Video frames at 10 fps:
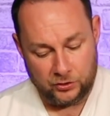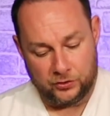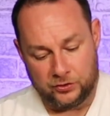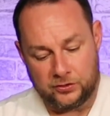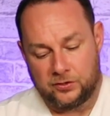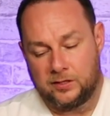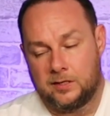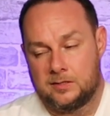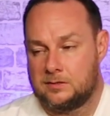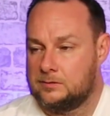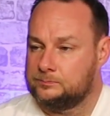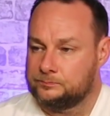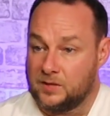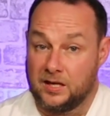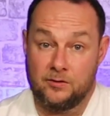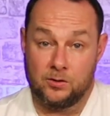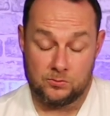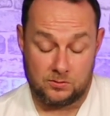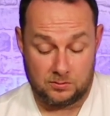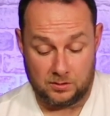The other thing is
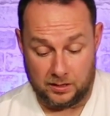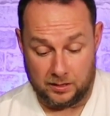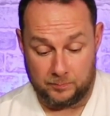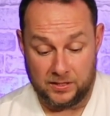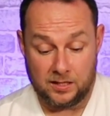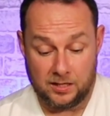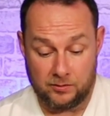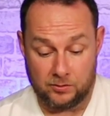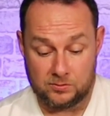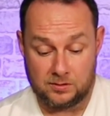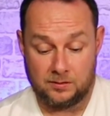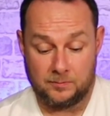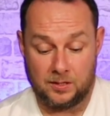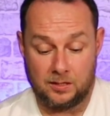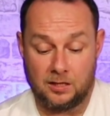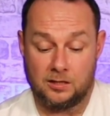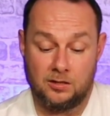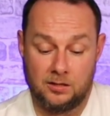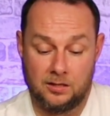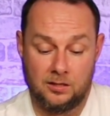heroes, big heroes. A
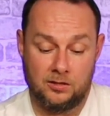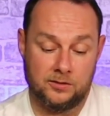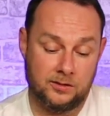lot of